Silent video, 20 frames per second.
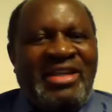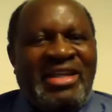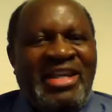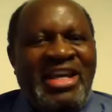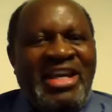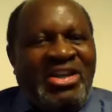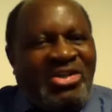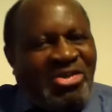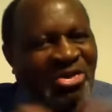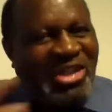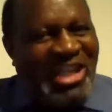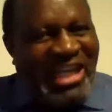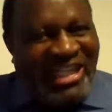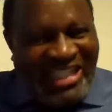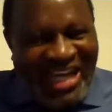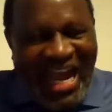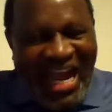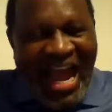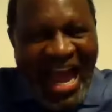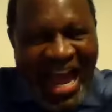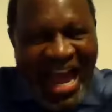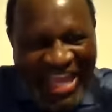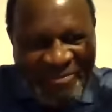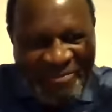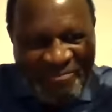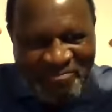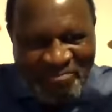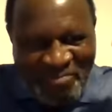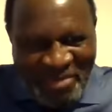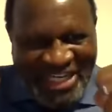so that I
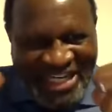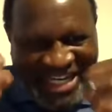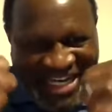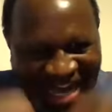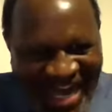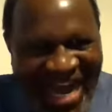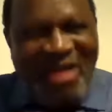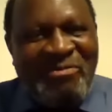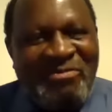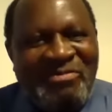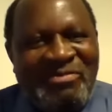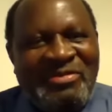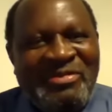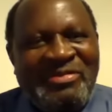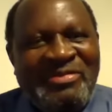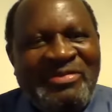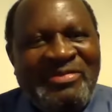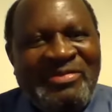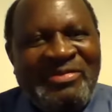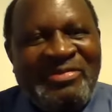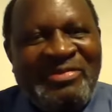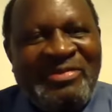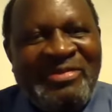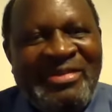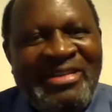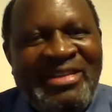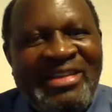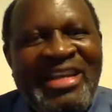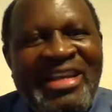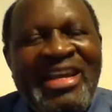become.
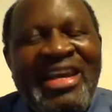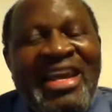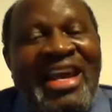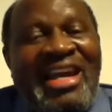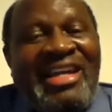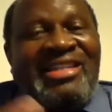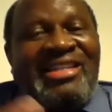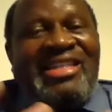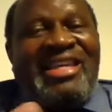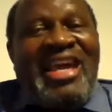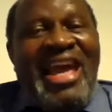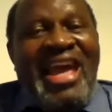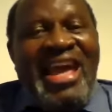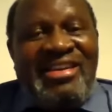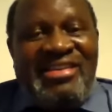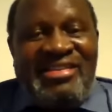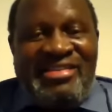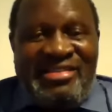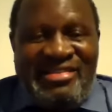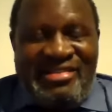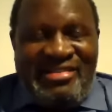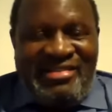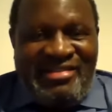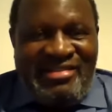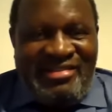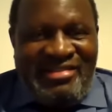At the end,